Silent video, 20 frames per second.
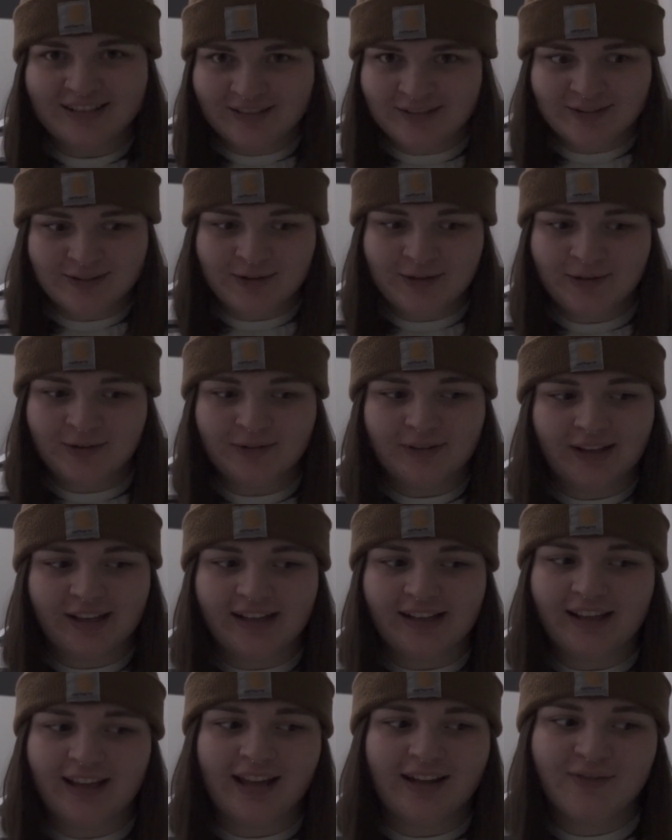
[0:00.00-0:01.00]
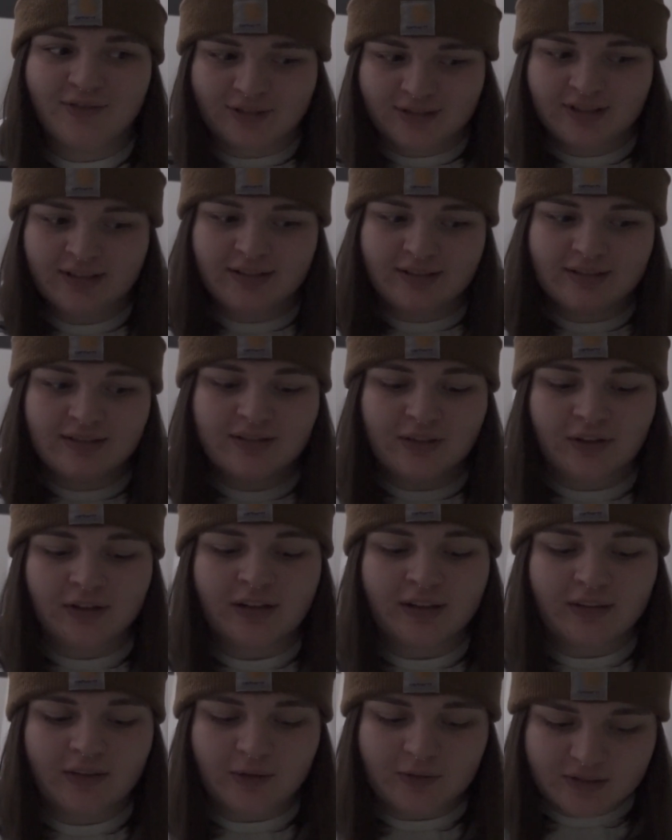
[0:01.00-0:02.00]
And so like ever since
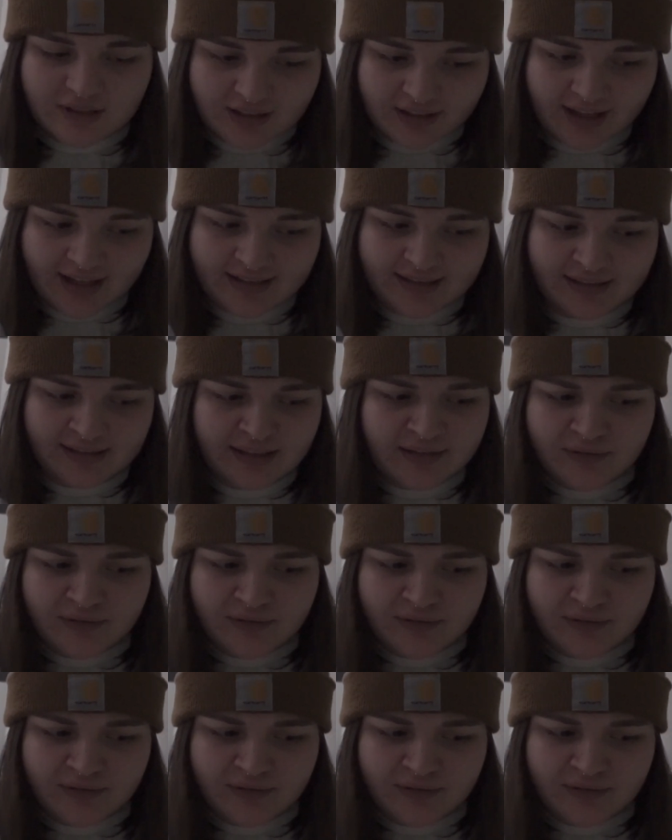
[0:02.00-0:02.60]
starting those classes,